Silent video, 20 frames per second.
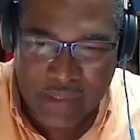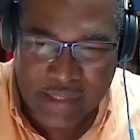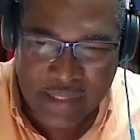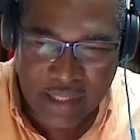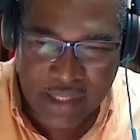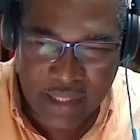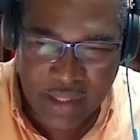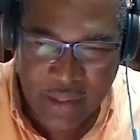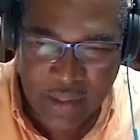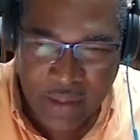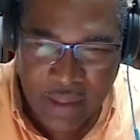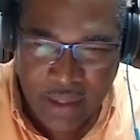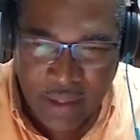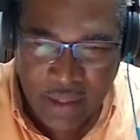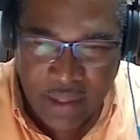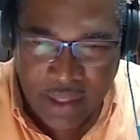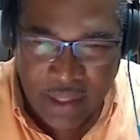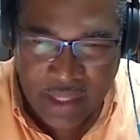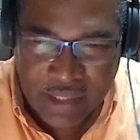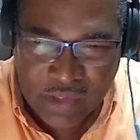the
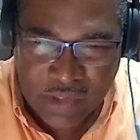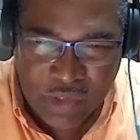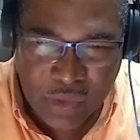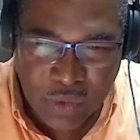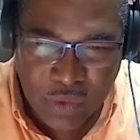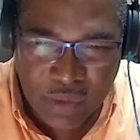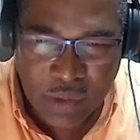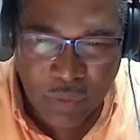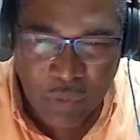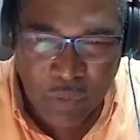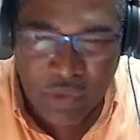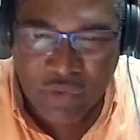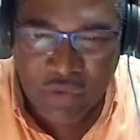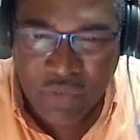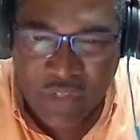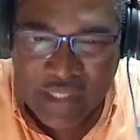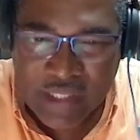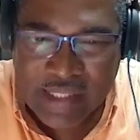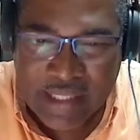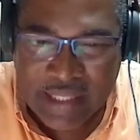issue that was
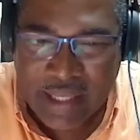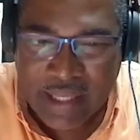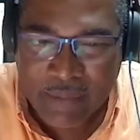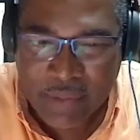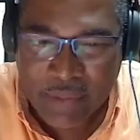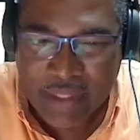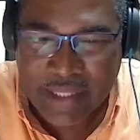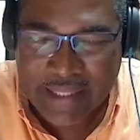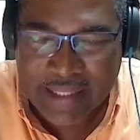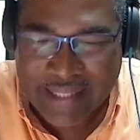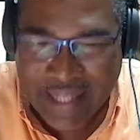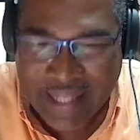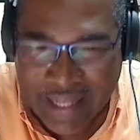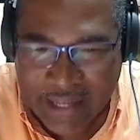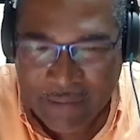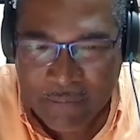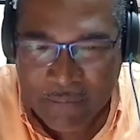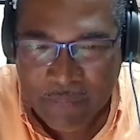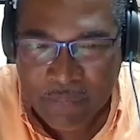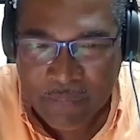facing them at the
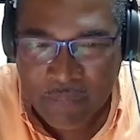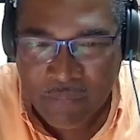time.